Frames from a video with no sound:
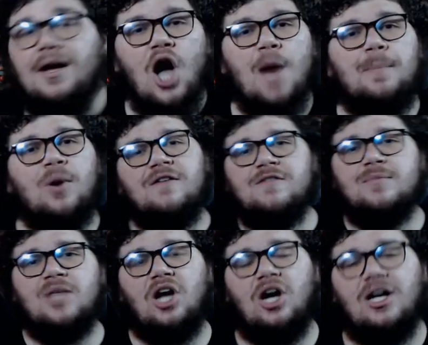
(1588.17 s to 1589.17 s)
Apart from
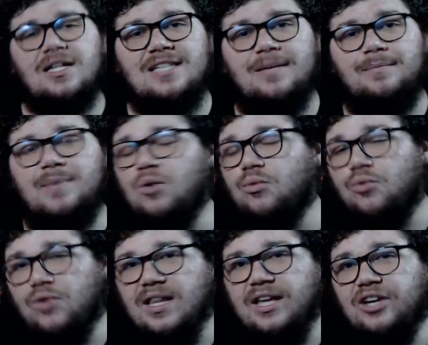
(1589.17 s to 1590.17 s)
the concept being
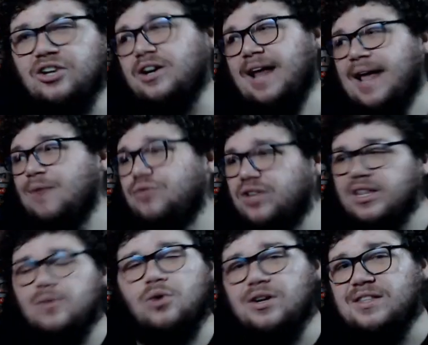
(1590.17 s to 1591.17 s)
really good and really
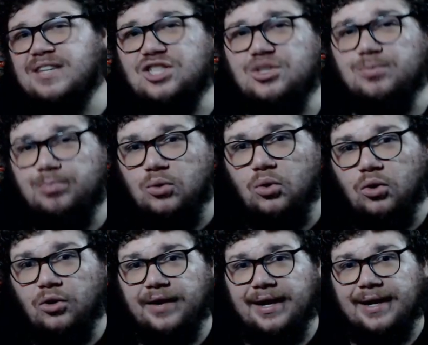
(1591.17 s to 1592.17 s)
worth
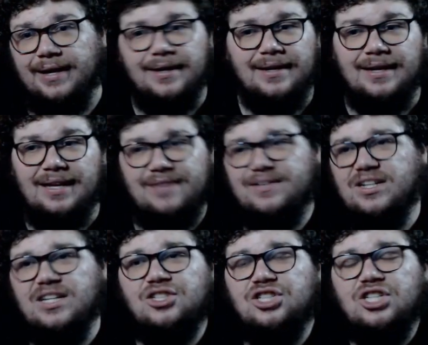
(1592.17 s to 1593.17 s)
exploring, even
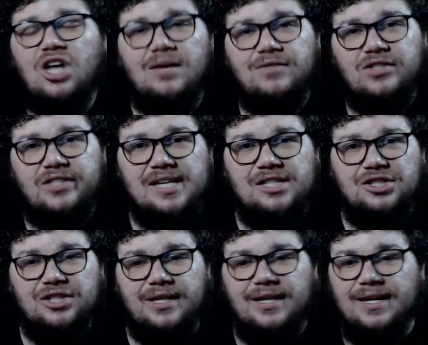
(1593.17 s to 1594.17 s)
in just
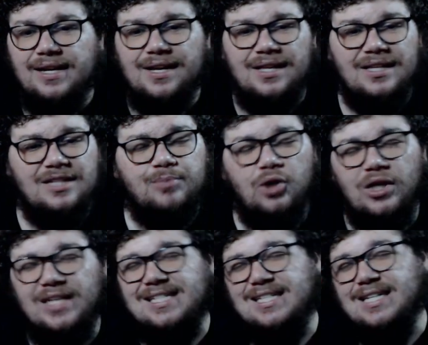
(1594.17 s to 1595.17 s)
conversation, this book
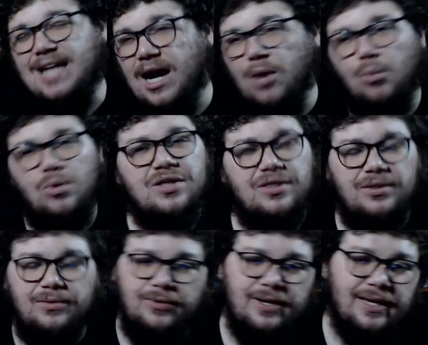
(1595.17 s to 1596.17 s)
is not worth the
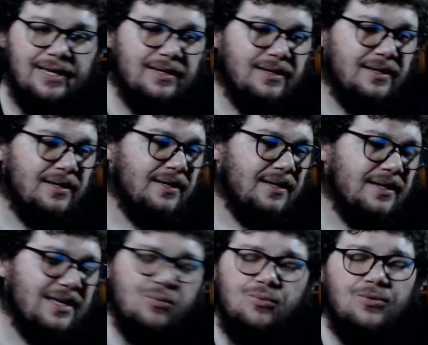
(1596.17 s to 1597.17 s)
read.
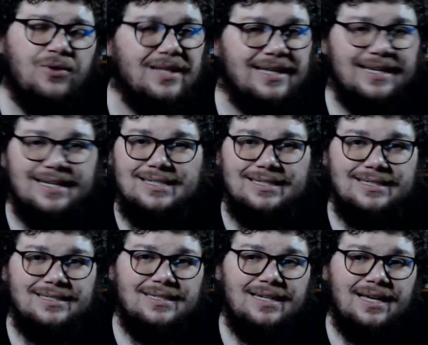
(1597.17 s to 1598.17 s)
It really
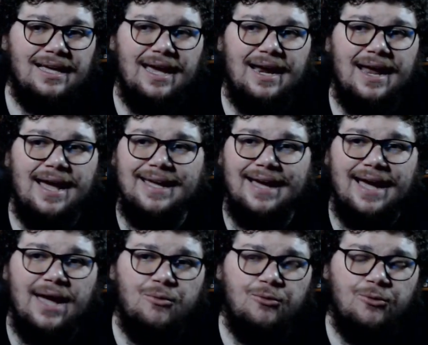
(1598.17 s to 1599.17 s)
isn't. And
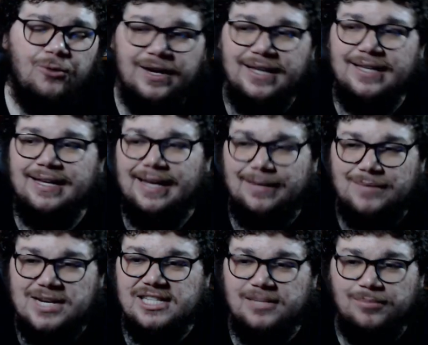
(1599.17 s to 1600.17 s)
I really am
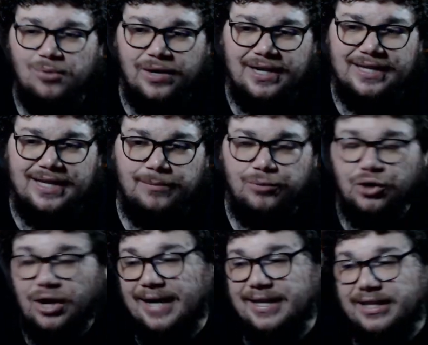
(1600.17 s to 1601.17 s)
disappointed that a book
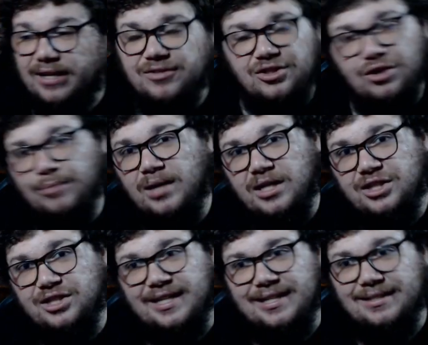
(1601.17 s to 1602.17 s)
I loved so
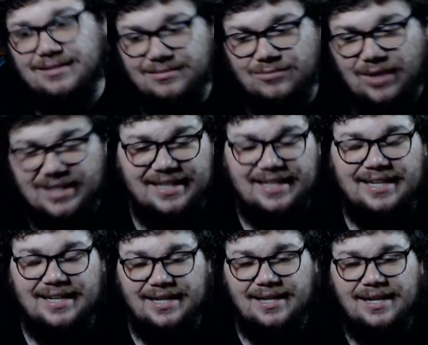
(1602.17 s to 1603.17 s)
much as a kid